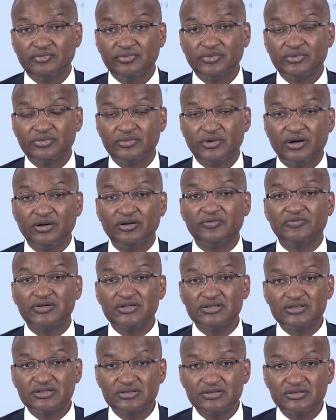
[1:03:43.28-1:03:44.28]
All of
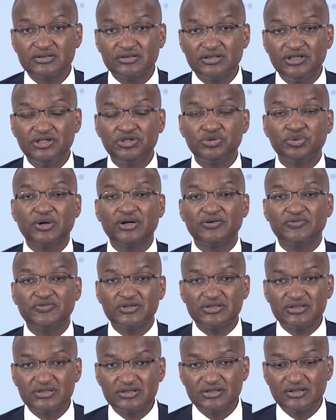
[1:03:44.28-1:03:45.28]
us, each one of
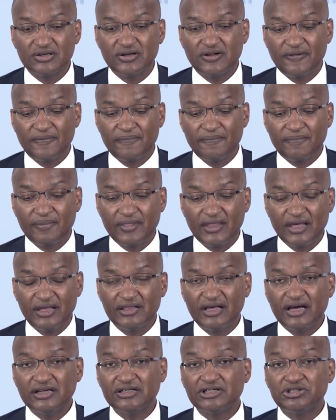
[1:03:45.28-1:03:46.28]
us. And
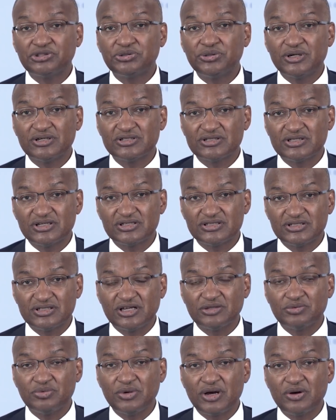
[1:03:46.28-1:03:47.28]
that assures us
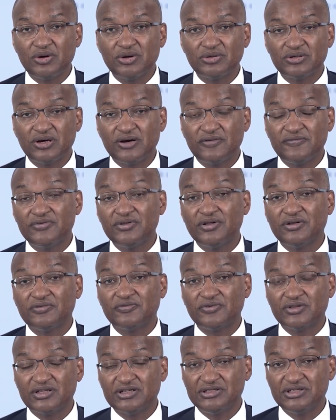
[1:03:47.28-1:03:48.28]
that we are going to have fuel
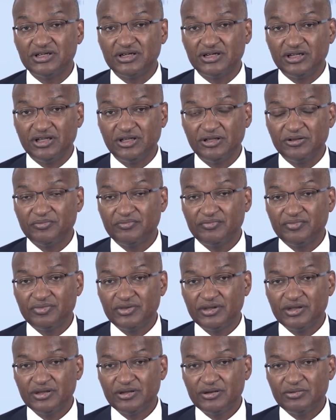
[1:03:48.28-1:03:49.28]
for the journey.
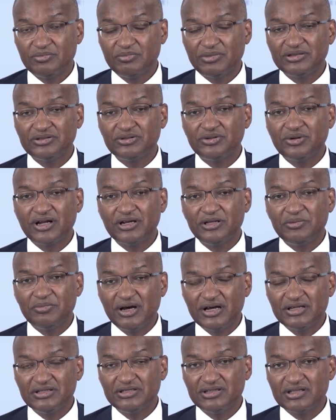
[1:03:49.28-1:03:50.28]
But you can
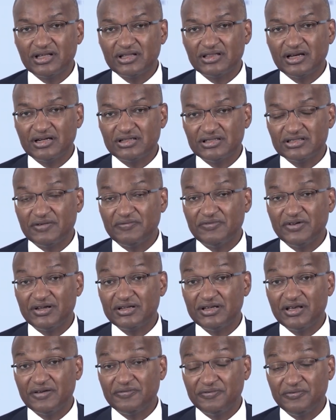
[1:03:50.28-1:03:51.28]
imagine that that is a
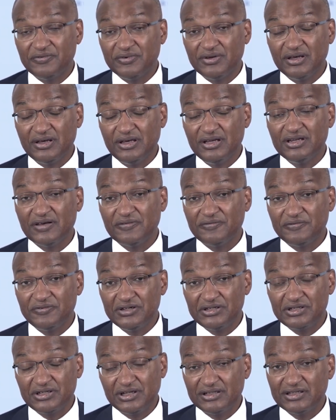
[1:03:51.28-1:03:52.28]
very
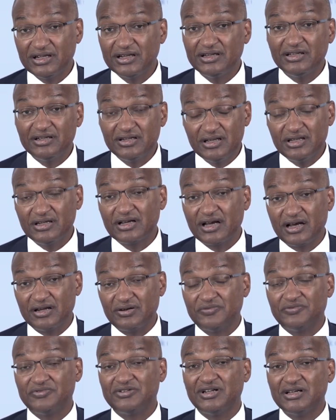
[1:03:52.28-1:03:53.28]
inefficient and indeed kind
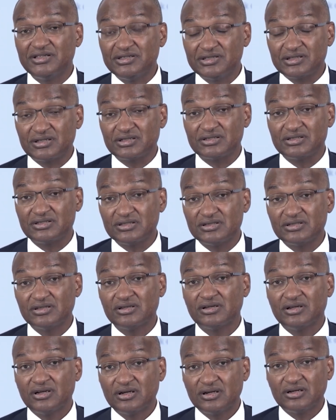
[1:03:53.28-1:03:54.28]
of dangerous
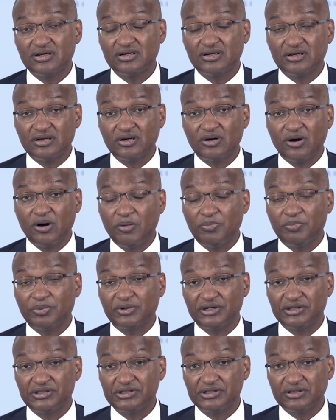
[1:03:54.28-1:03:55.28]

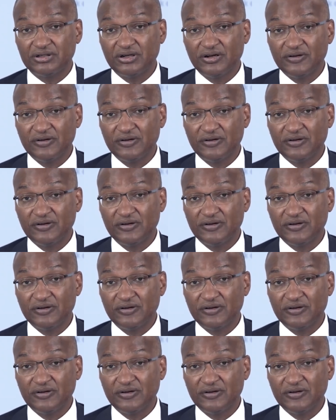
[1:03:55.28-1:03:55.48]
operation.